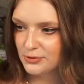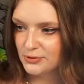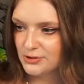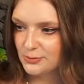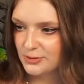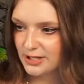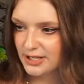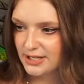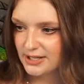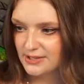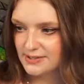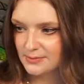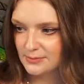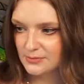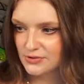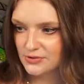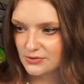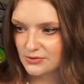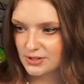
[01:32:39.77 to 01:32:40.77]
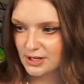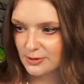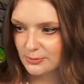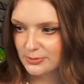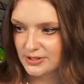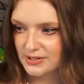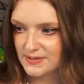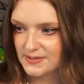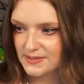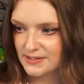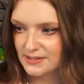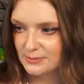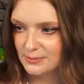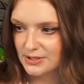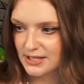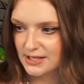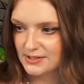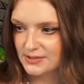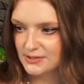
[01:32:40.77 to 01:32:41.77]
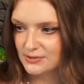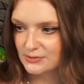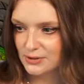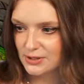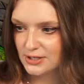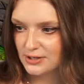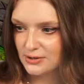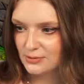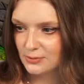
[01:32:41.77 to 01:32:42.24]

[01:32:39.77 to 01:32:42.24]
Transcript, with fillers: to play Sims 3 on PC, PS3